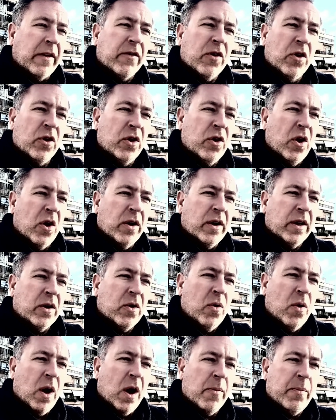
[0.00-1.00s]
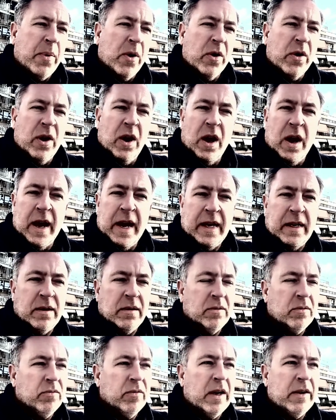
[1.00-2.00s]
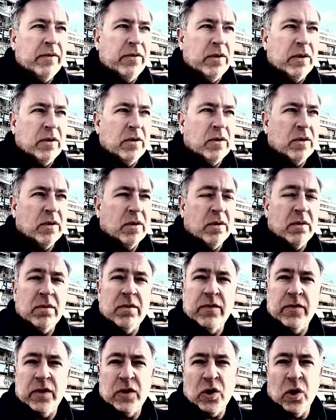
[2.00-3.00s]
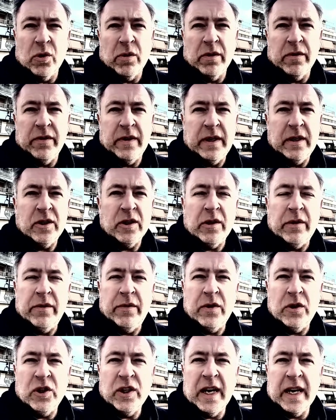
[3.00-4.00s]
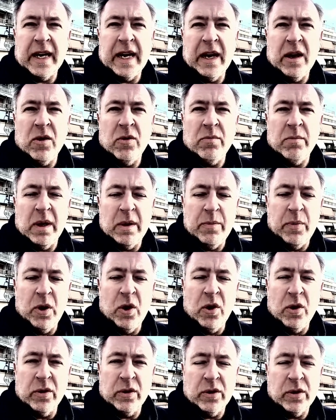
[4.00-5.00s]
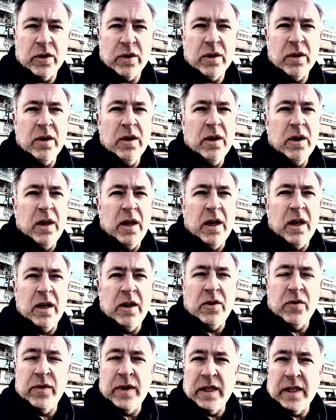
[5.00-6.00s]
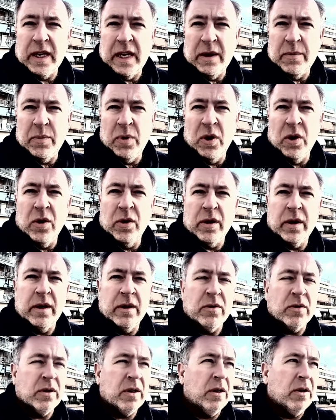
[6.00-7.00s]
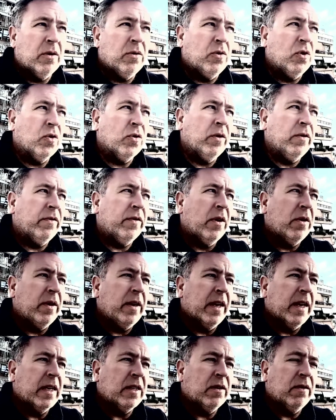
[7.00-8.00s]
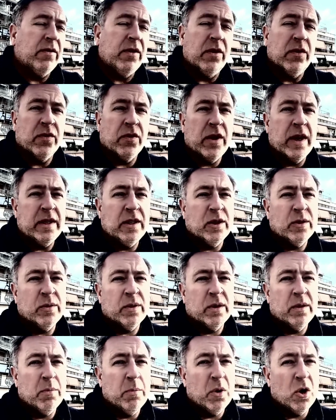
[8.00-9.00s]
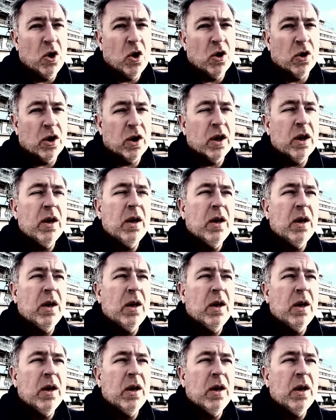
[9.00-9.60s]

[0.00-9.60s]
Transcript: got an article up online, reference photography. So if you check out my blogs, the Risk Inc. blog, and also Truth Only Has a Few Friends blog,